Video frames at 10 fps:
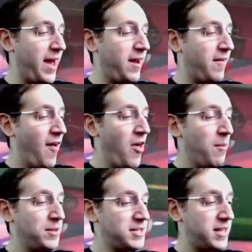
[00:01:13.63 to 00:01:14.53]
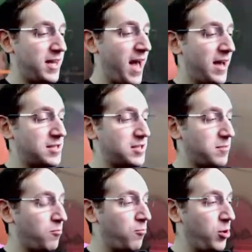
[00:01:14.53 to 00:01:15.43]
it, but this thing has
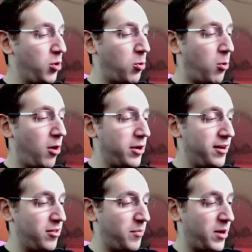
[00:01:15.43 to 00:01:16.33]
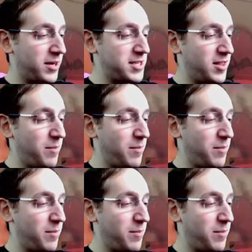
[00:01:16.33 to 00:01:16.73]
some real quality to the box that they